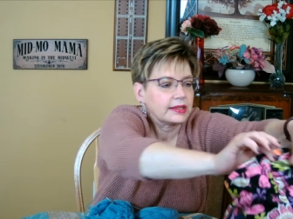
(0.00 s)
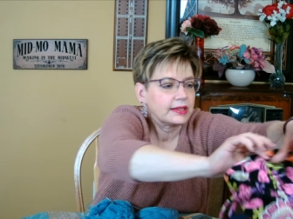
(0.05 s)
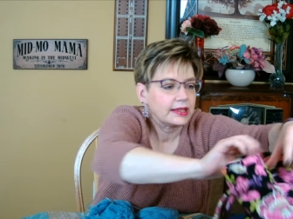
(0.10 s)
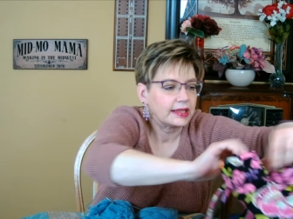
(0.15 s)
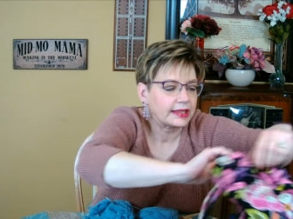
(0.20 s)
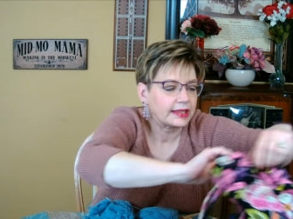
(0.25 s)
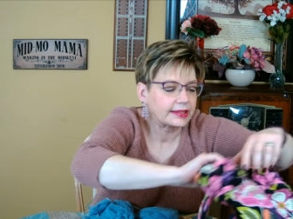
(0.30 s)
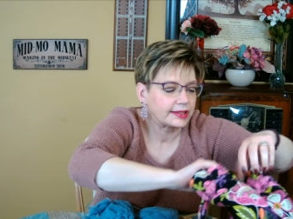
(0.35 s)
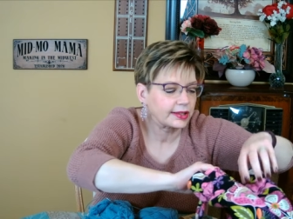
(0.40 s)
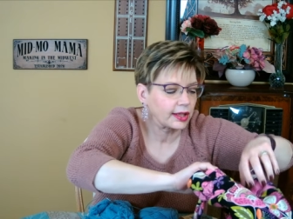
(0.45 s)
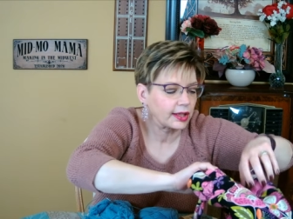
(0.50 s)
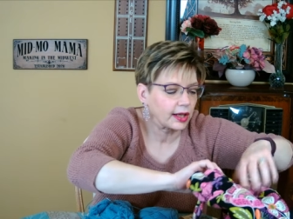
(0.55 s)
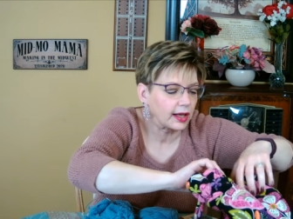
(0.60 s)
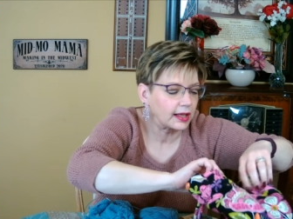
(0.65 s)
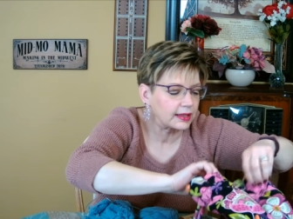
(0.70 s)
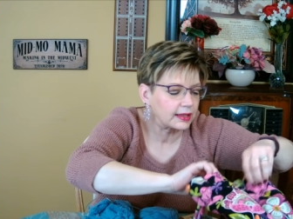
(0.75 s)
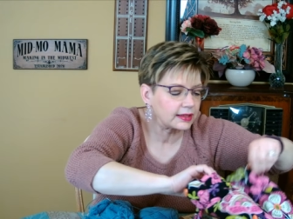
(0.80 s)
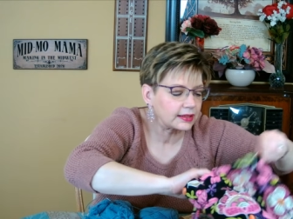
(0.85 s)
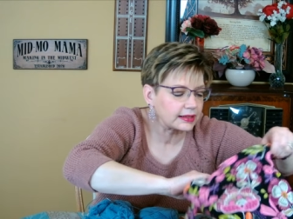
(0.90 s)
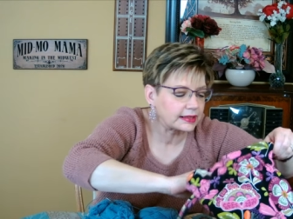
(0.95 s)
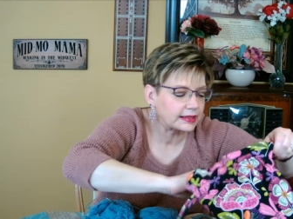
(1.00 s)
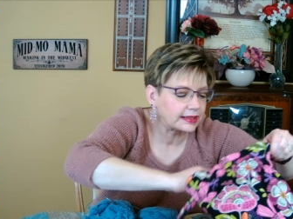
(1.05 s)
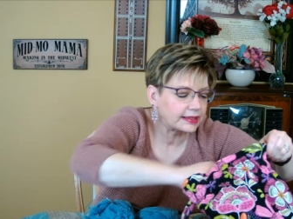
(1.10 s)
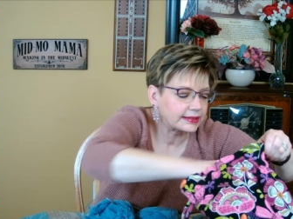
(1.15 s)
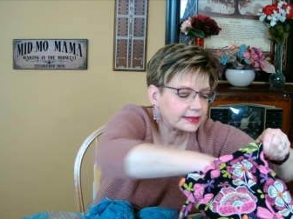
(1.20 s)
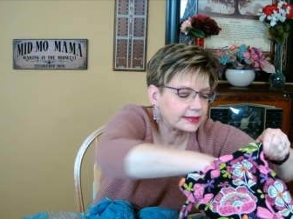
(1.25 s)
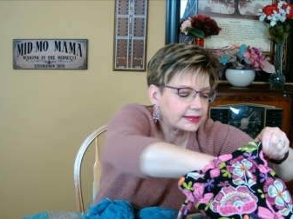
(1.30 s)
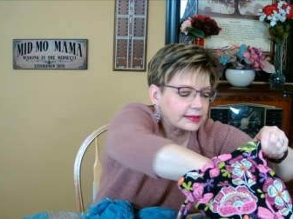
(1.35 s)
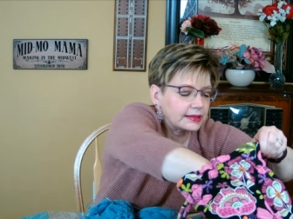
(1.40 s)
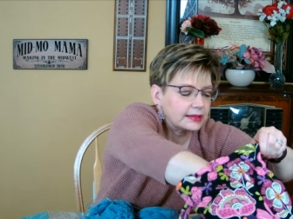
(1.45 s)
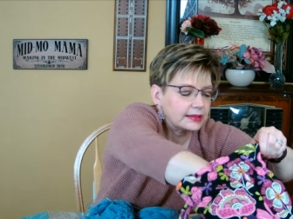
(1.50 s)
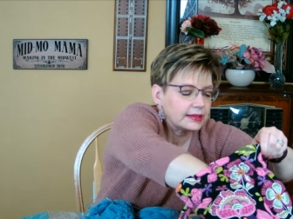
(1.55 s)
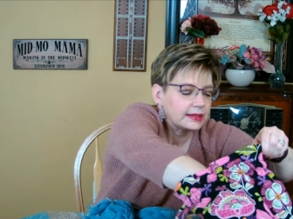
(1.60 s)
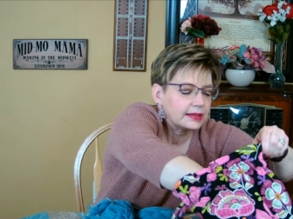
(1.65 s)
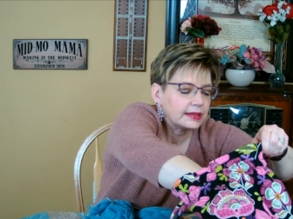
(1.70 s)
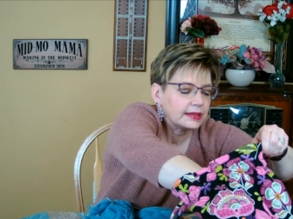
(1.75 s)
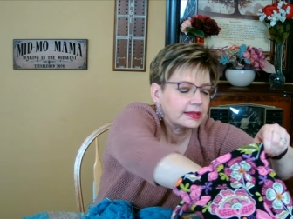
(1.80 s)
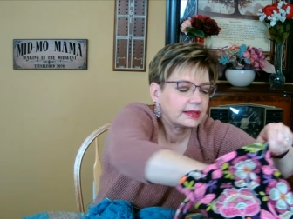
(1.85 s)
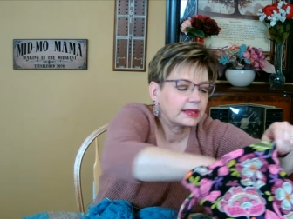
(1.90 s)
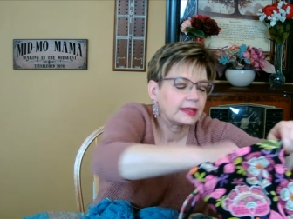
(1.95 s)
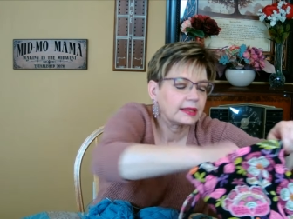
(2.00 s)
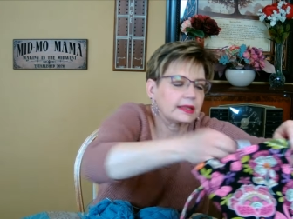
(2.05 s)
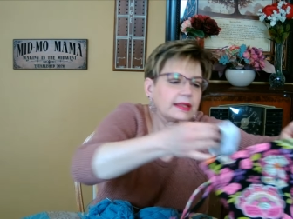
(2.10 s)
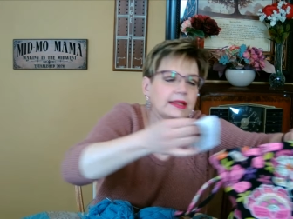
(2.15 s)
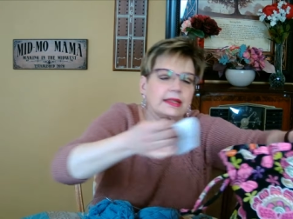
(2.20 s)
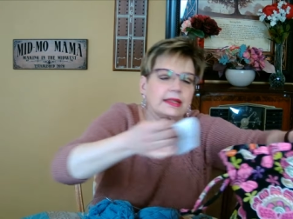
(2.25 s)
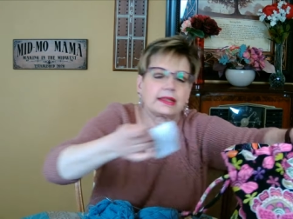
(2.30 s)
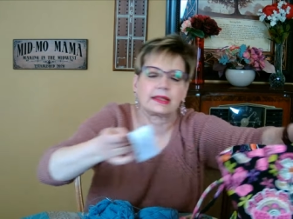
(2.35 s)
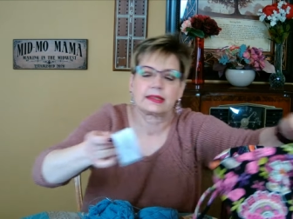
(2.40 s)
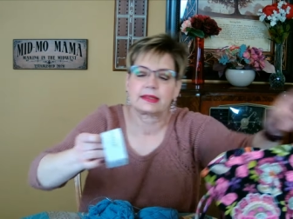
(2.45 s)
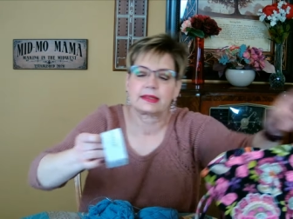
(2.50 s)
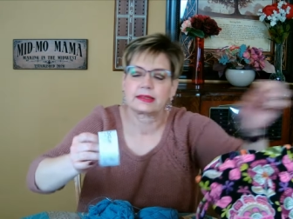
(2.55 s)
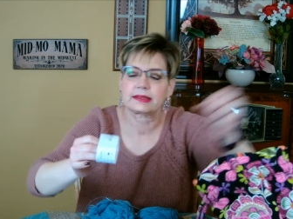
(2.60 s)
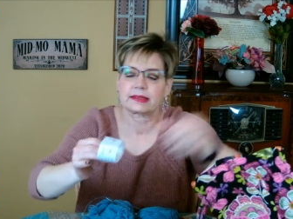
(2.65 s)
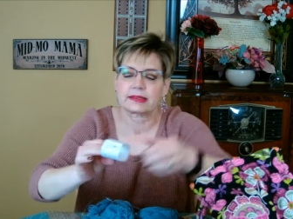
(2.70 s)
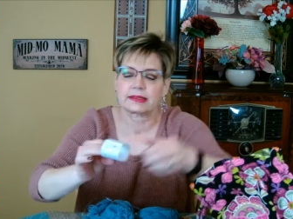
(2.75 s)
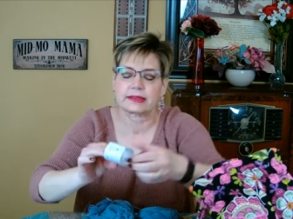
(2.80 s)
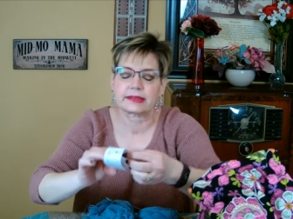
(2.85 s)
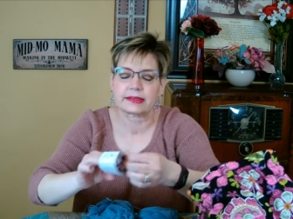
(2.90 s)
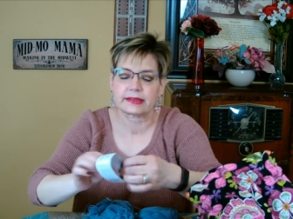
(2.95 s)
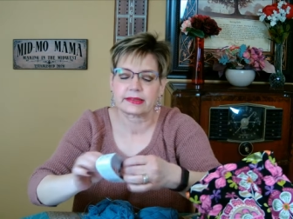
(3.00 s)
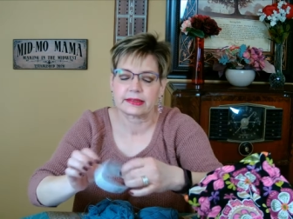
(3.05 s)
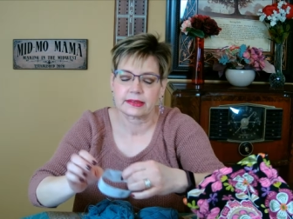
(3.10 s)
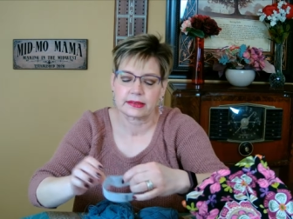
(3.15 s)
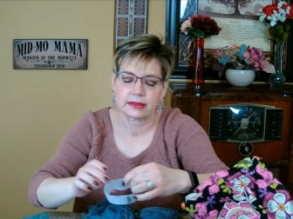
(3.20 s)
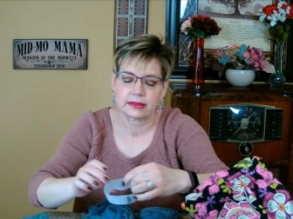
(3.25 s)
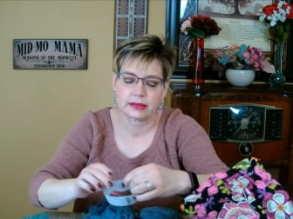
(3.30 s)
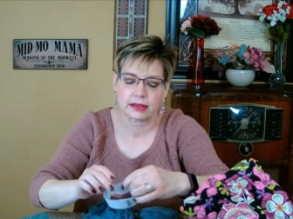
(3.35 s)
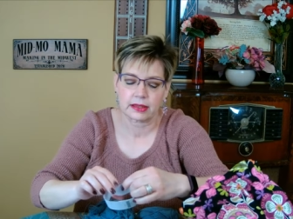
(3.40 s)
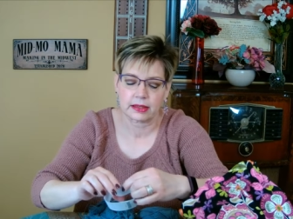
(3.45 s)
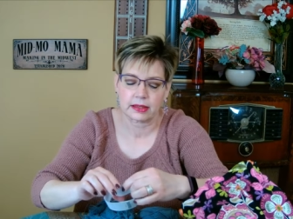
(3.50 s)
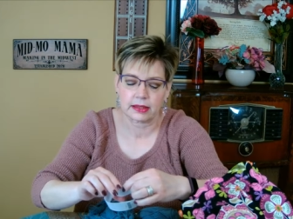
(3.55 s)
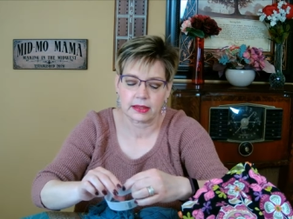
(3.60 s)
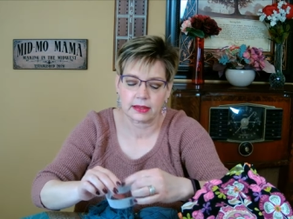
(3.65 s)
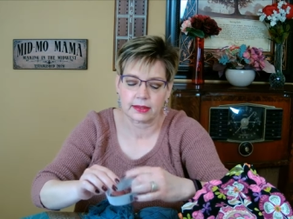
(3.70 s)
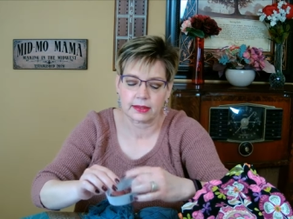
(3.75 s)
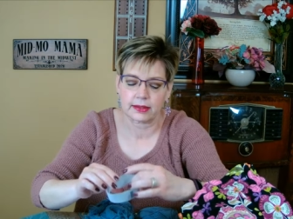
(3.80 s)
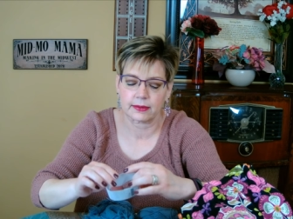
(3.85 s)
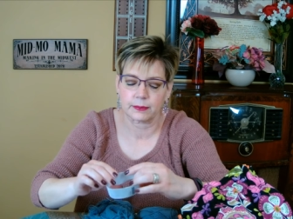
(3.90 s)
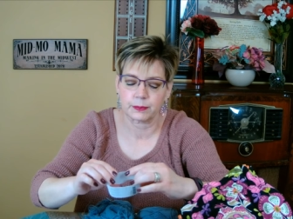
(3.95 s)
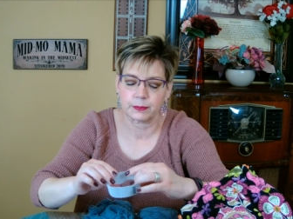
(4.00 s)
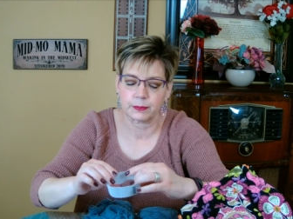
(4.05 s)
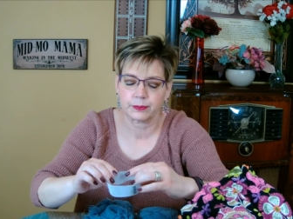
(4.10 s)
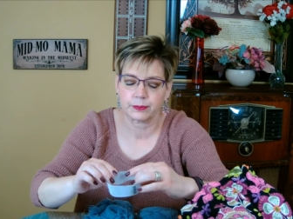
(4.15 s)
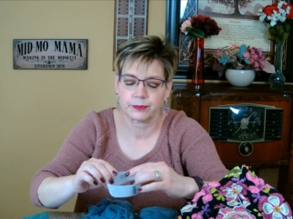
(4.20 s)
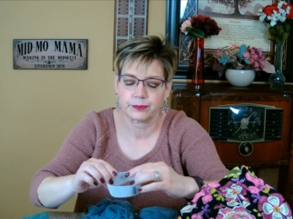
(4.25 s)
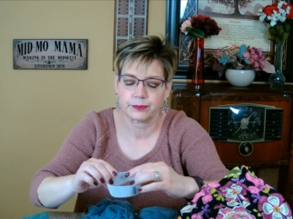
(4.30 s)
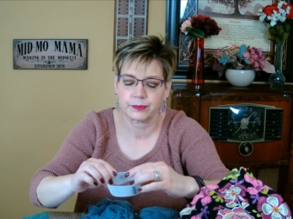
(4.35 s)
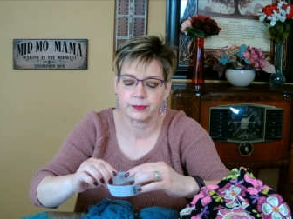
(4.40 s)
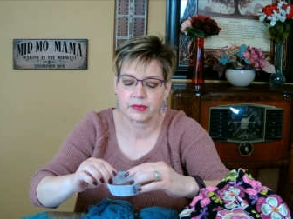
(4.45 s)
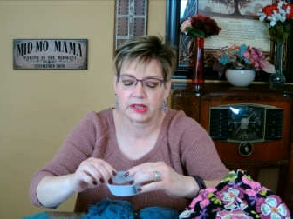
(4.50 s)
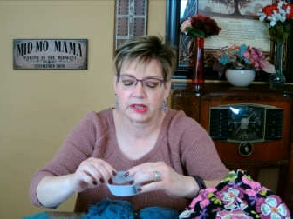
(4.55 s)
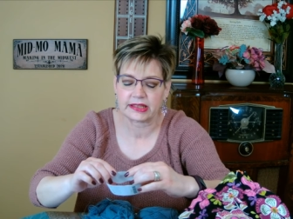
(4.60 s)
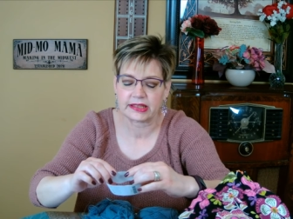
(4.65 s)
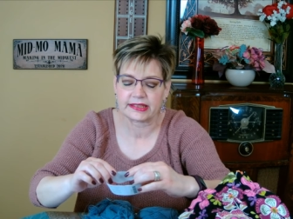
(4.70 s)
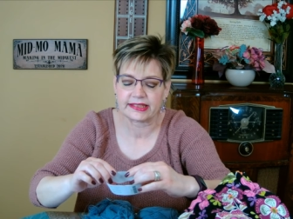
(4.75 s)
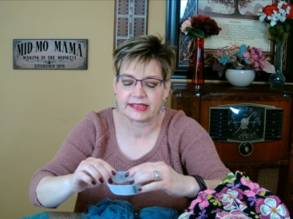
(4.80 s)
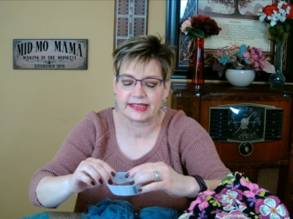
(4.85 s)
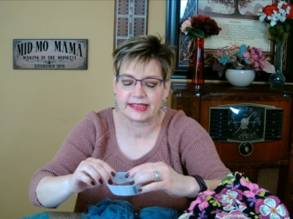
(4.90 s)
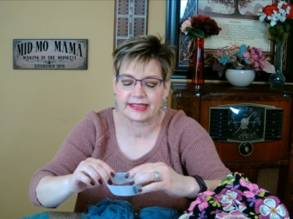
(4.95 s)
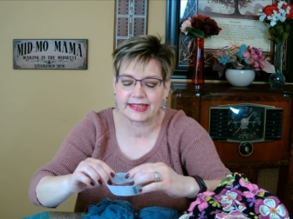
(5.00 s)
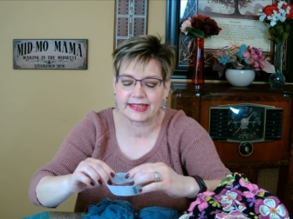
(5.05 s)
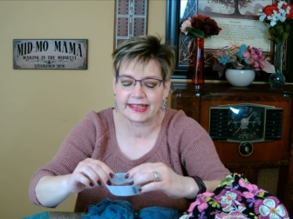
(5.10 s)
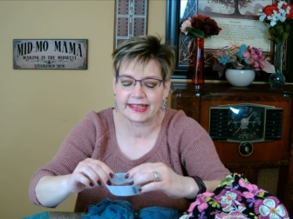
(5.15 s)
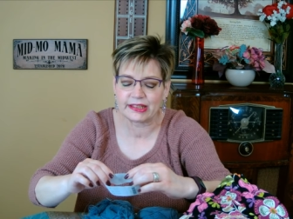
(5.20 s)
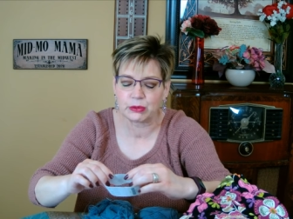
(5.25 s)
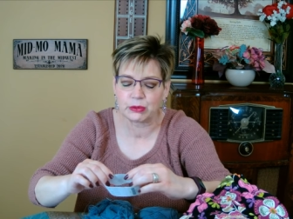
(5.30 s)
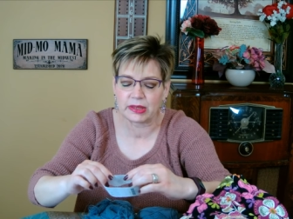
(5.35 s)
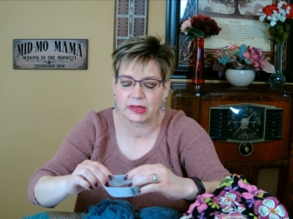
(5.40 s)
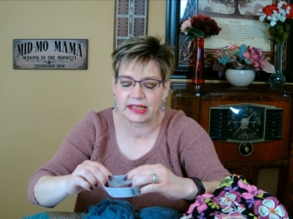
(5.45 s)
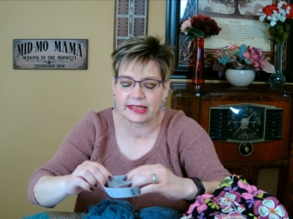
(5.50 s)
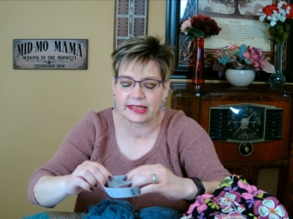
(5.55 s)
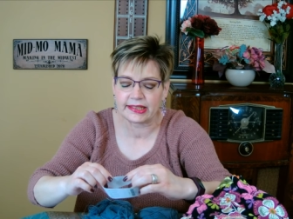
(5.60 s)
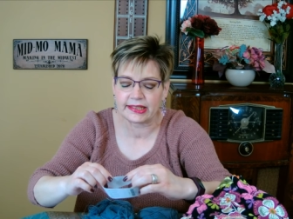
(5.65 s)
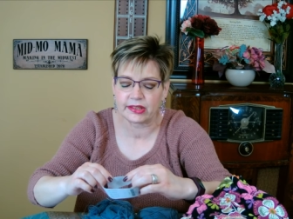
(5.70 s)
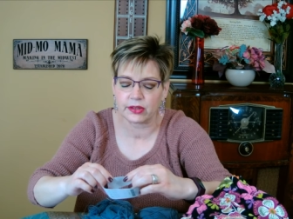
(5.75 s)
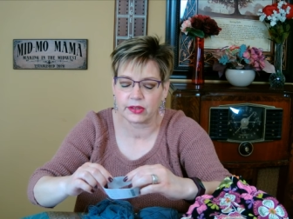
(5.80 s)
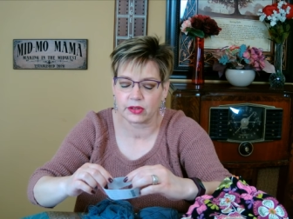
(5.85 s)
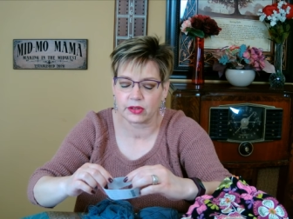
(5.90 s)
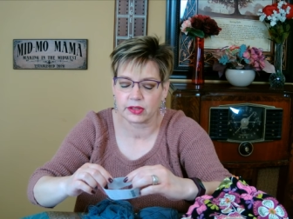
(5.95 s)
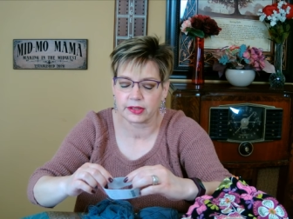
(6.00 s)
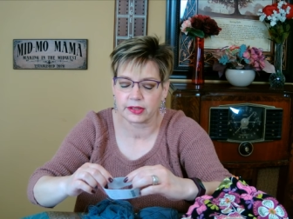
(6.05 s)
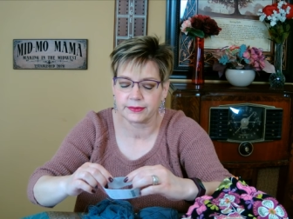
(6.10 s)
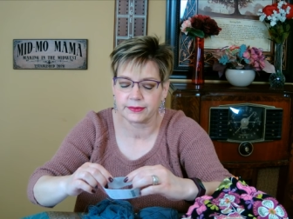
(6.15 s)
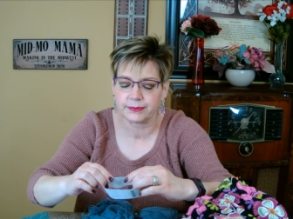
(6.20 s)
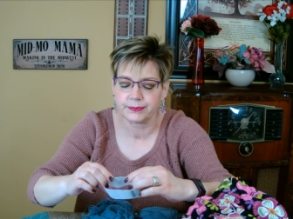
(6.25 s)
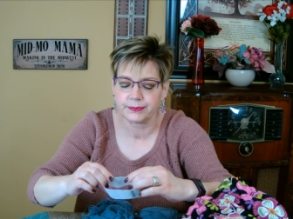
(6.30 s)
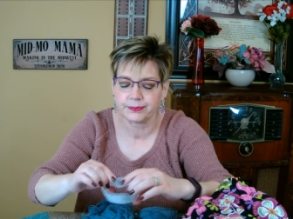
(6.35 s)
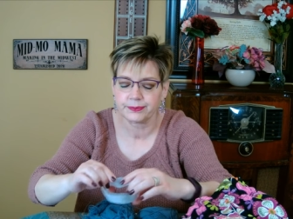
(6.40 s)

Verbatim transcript: And CotLin is um, a DK weight yarn.